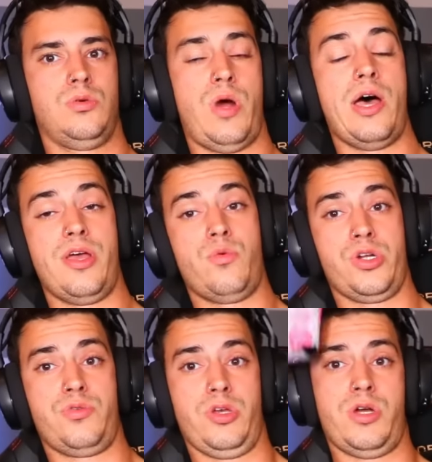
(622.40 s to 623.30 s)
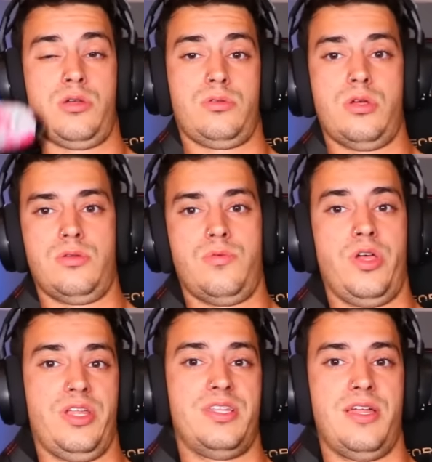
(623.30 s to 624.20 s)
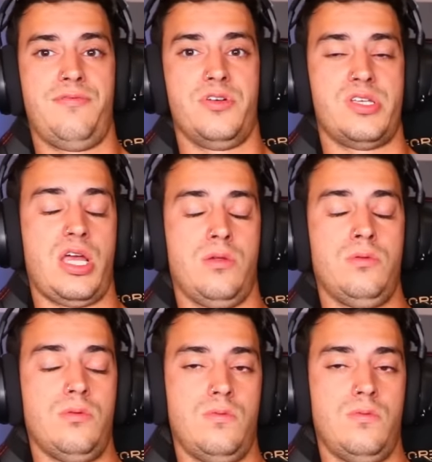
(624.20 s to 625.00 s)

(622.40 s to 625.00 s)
Wow, that worked really well. Well, it did for a second.